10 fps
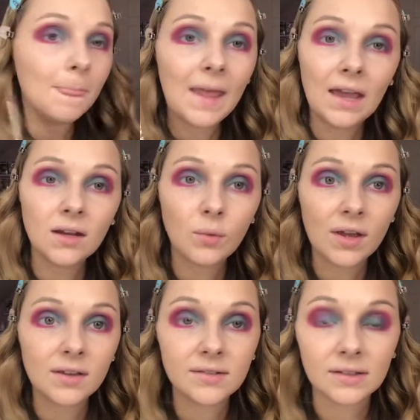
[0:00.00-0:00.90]

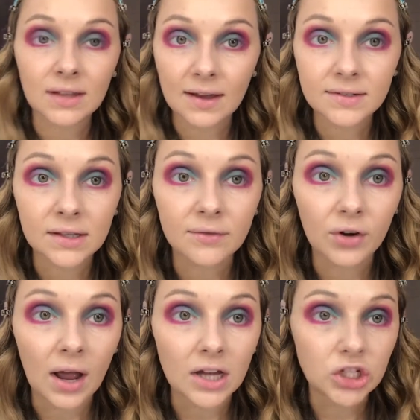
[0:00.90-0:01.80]
Anyways, lastly for
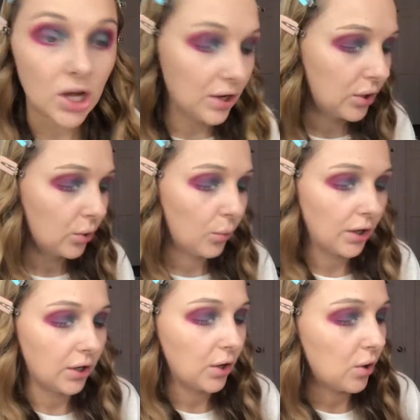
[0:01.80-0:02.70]
eyeshadow, we're
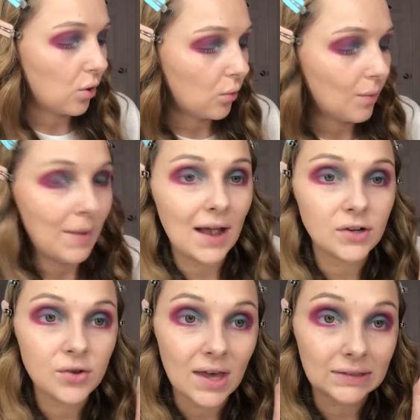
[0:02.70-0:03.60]
gonna go back
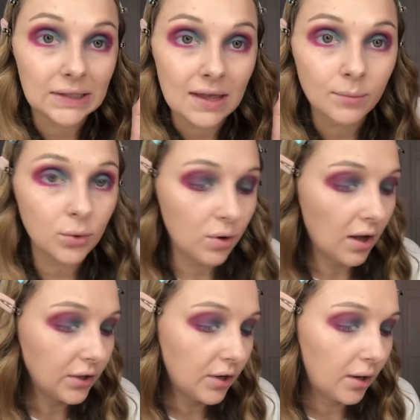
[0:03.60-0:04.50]
to that light blue
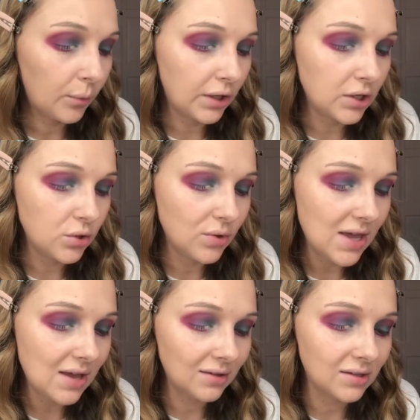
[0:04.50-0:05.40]
color and we're gonna do the
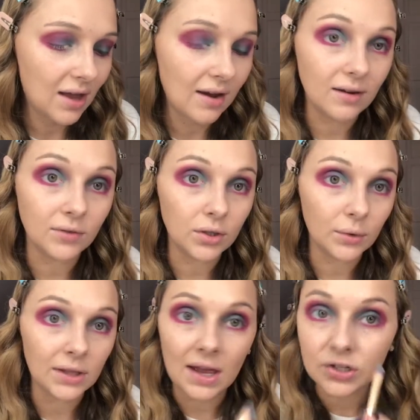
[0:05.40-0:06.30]
inside of the lower
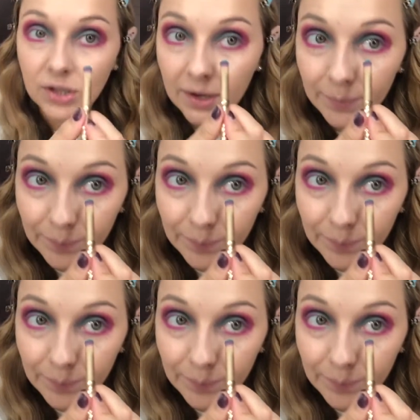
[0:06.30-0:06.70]
lash line.